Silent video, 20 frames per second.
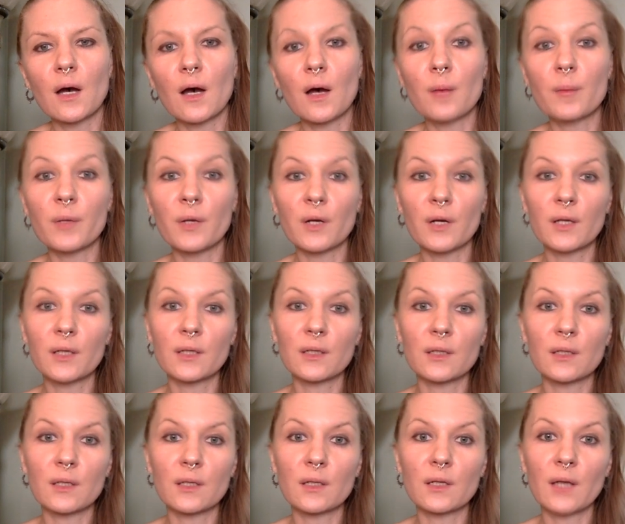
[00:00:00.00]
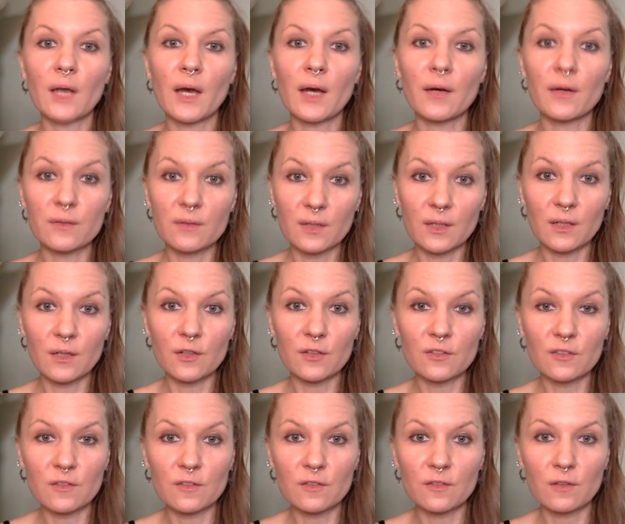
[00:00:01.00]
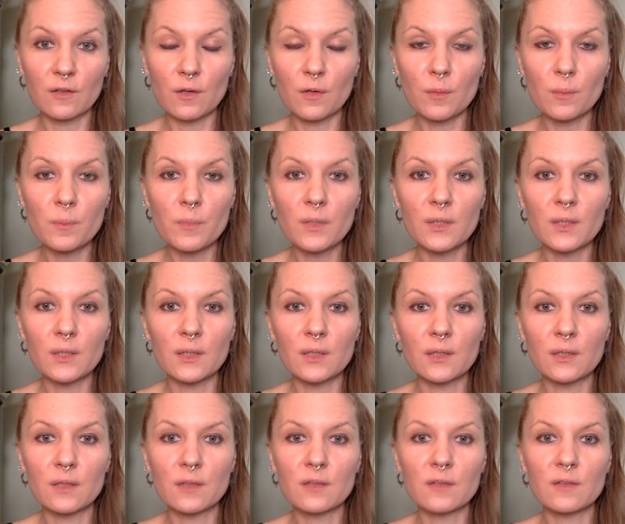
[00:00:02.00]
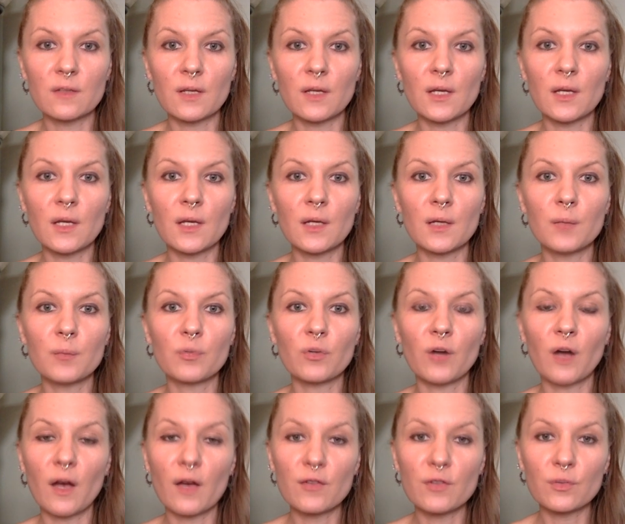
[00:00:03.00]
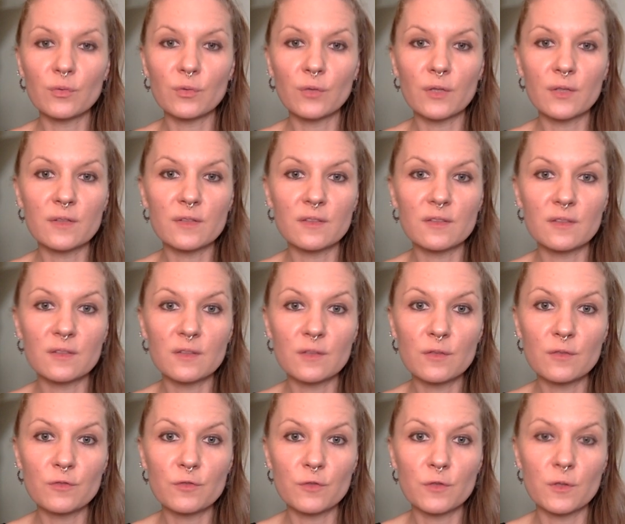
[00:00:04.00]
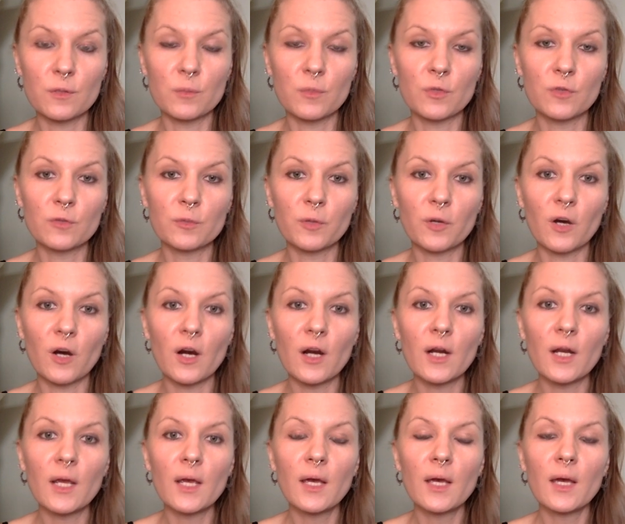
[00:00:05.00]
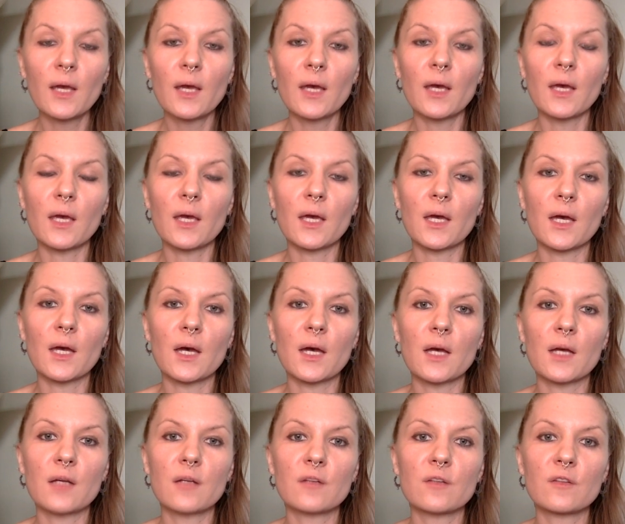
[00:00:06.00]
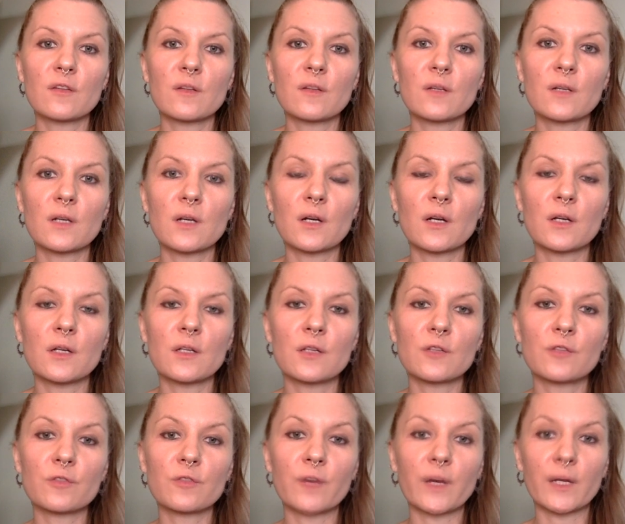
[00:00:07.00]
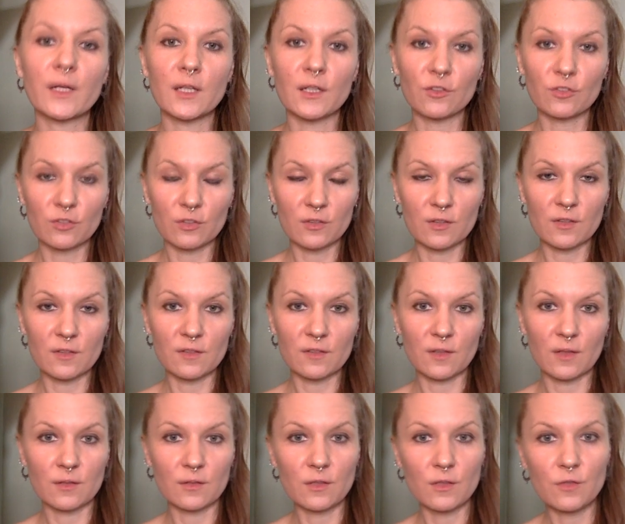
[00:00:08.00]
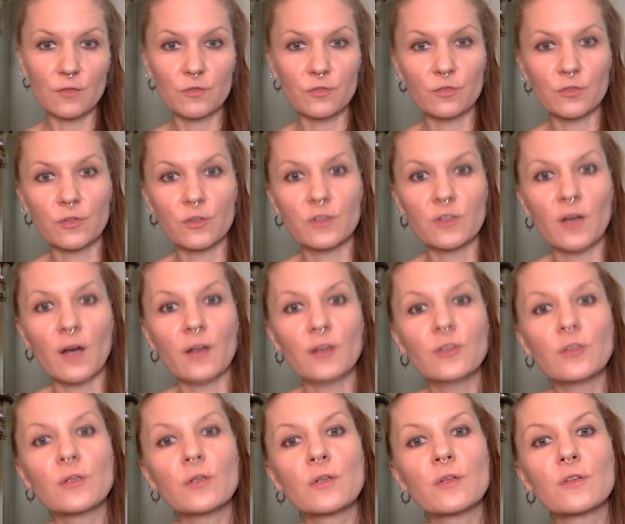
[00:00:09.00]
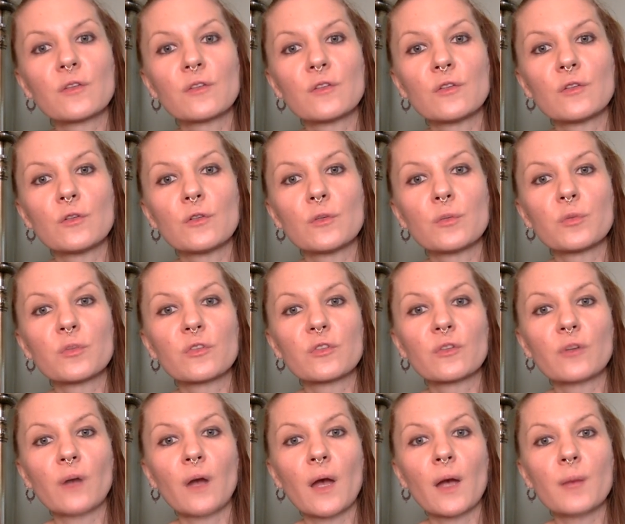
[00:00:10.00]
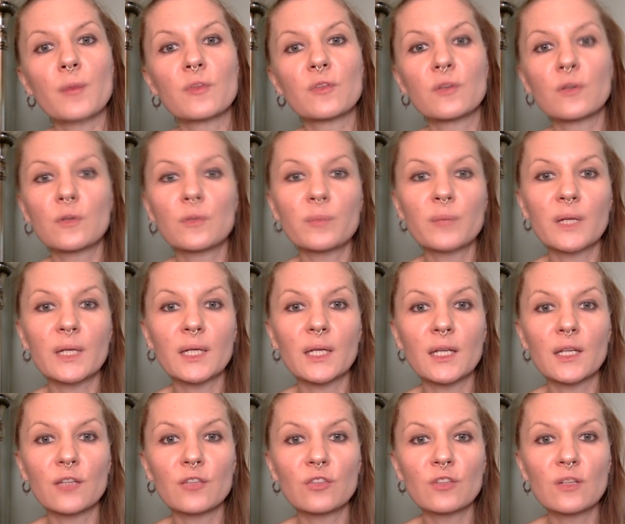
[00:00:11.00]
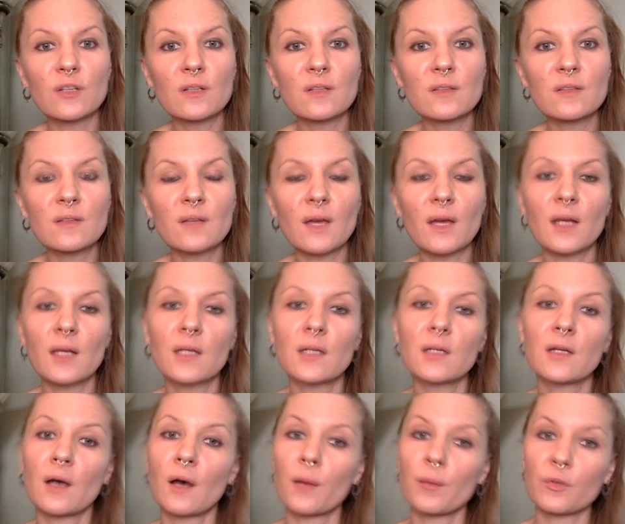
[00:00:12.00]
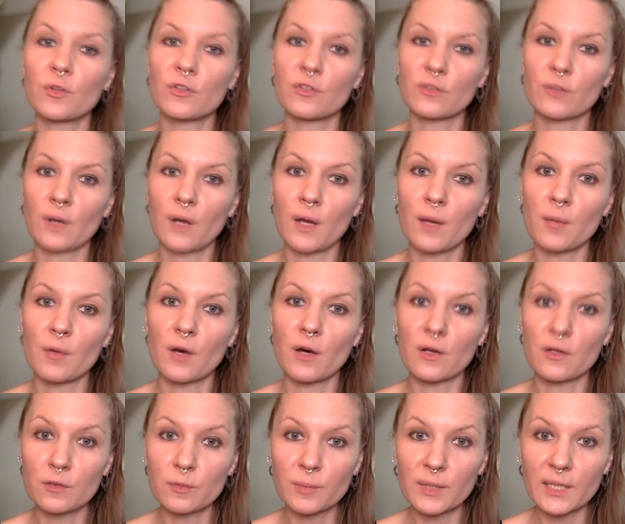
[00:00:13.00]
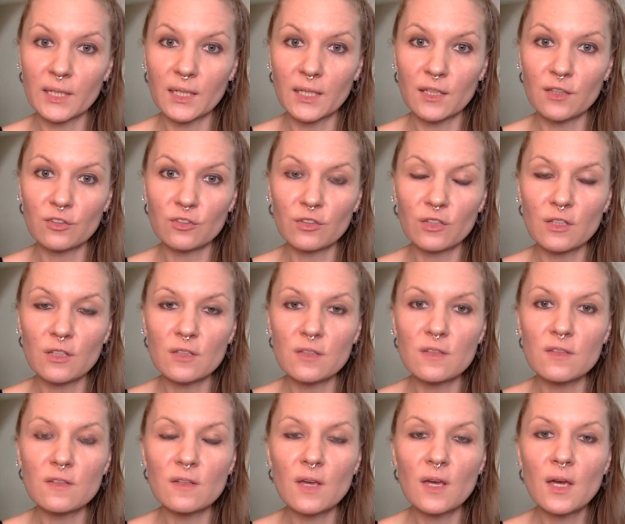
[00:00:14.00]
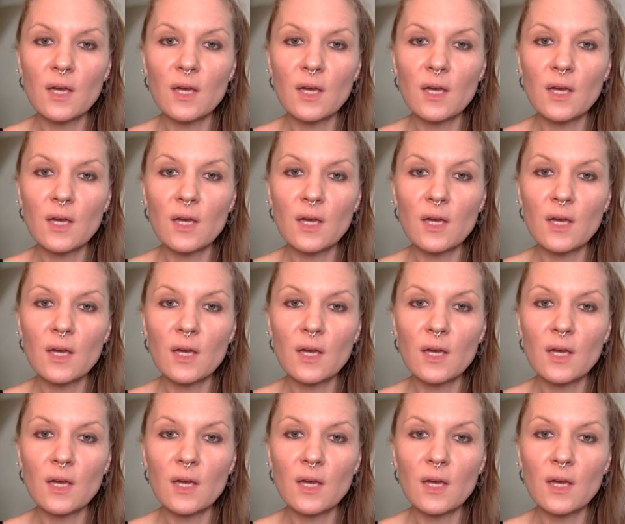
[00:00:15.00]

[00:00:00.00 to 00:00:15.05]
American healthcare system. It is a private-run system for the most part, and there is financial incentive for doctors to prescribe certain medications and not prescribe other medications.